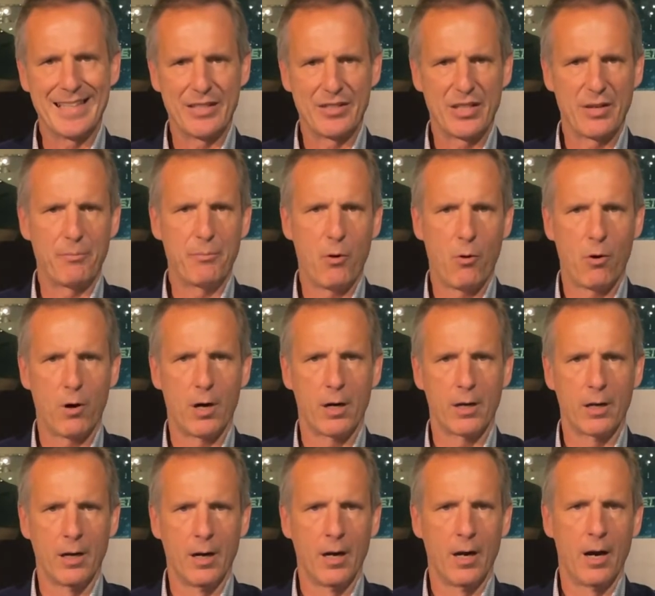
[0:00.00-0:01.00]
to support,
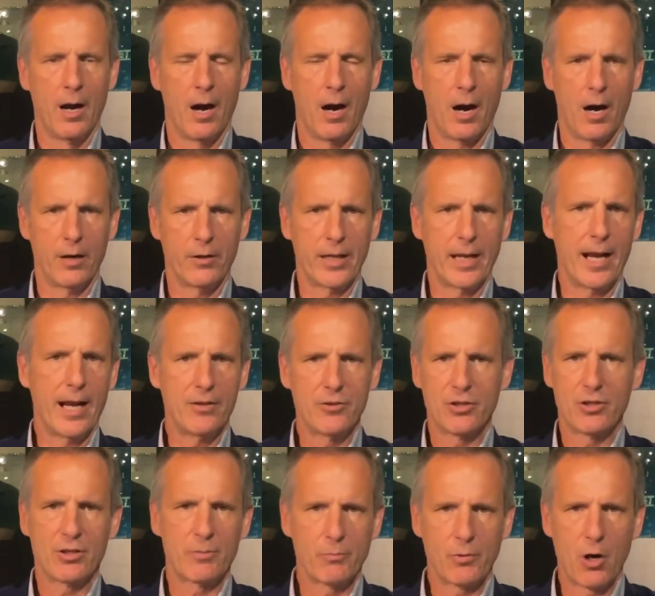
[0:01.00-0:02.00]
are the
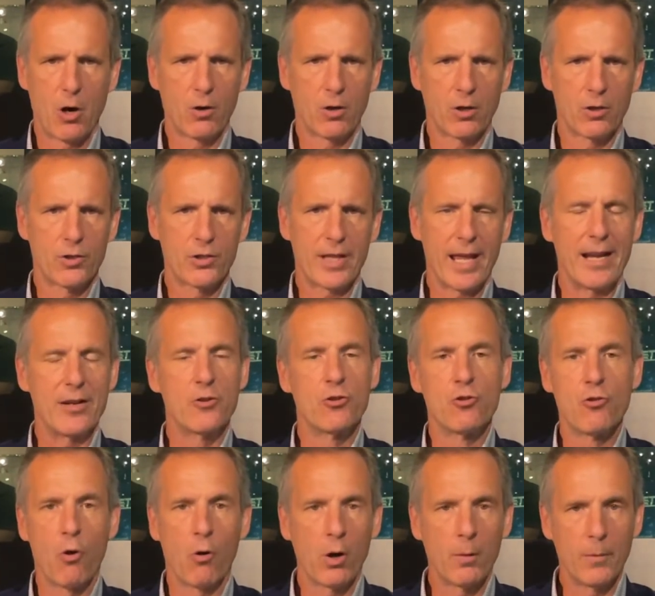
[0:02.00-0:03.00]
agents and brokers that
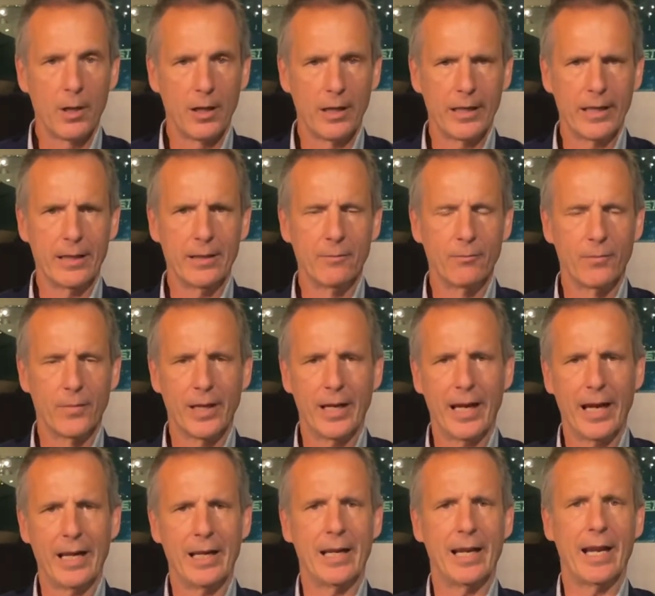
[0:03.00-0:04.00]
normally
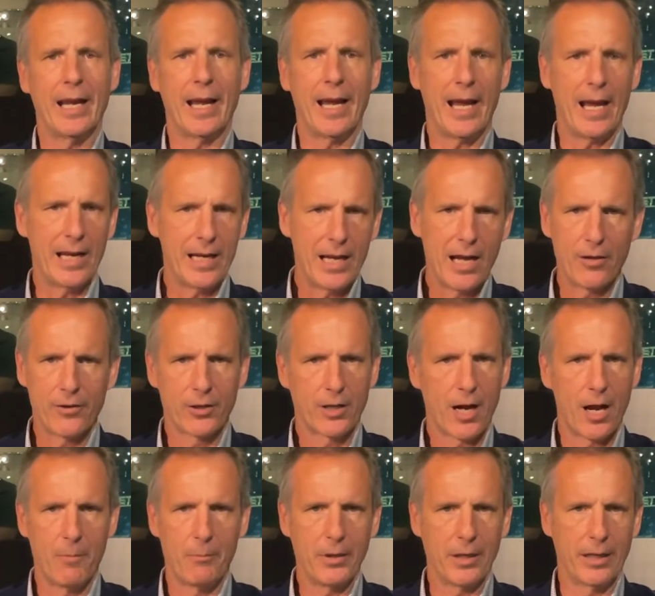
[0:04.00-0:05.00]
in any other
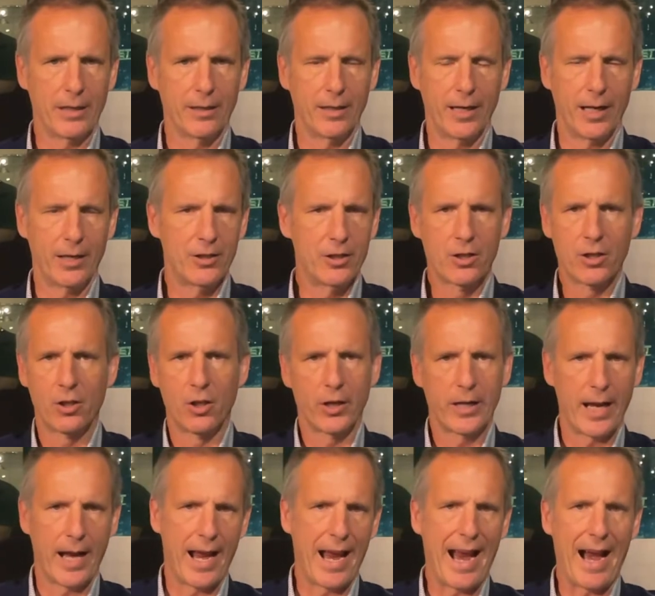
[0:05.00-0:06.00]
company, and you can look
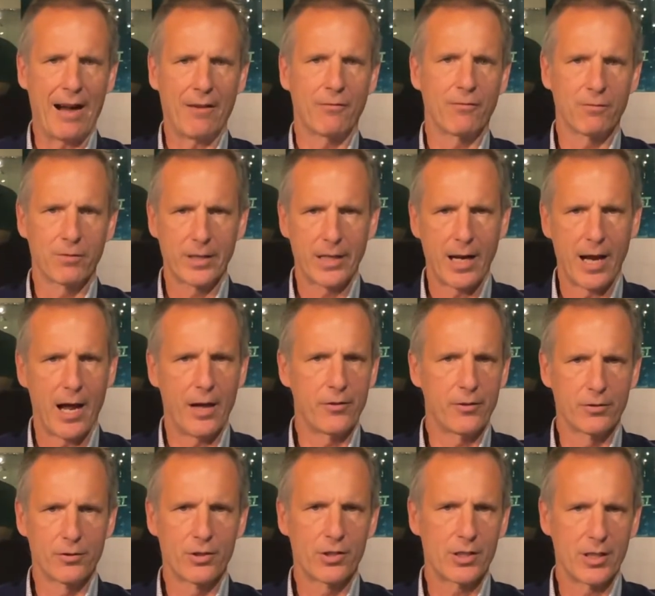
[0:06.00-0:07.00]
at every
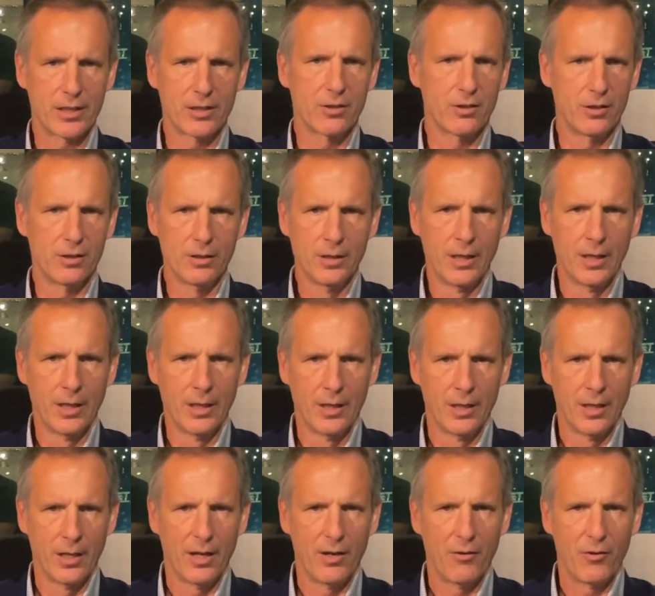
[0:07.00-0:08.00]
other single
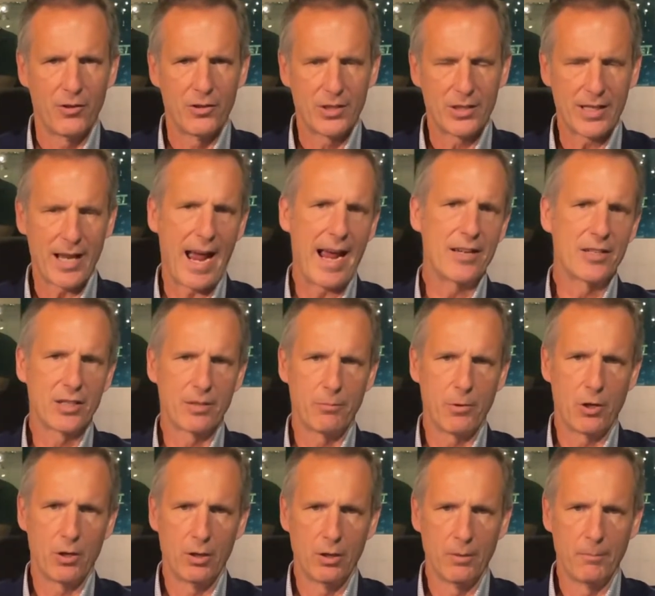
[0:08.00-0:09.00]

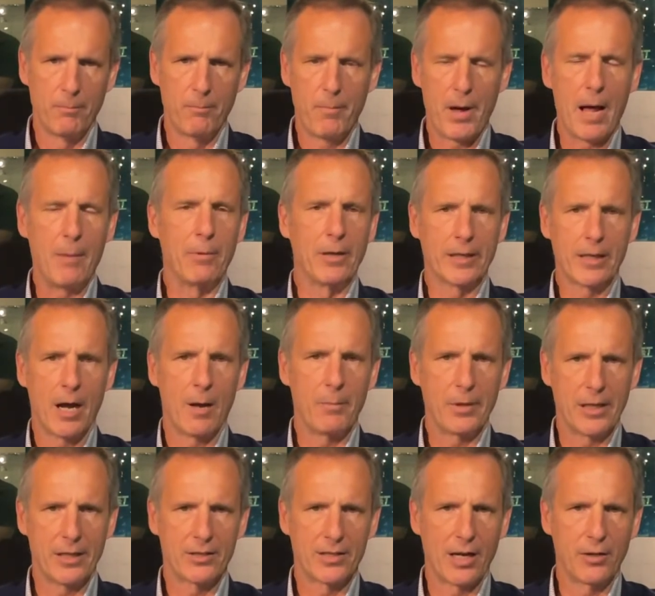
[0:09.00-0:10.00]
sizable public
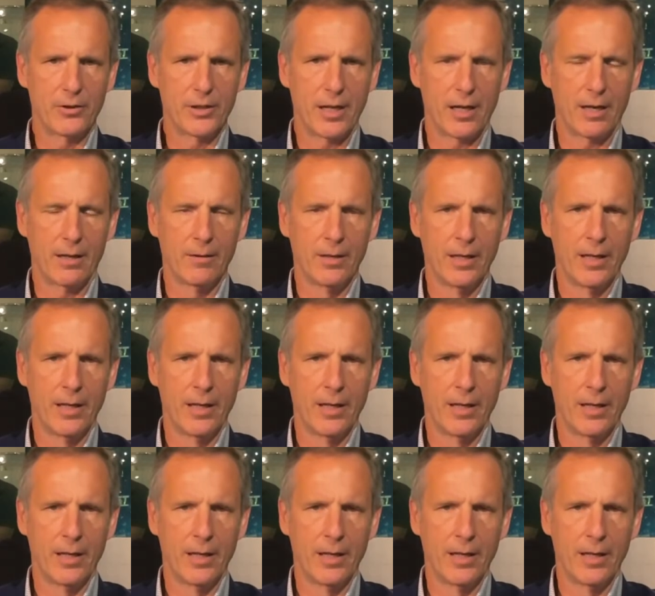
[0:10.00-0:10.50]
company that's out there,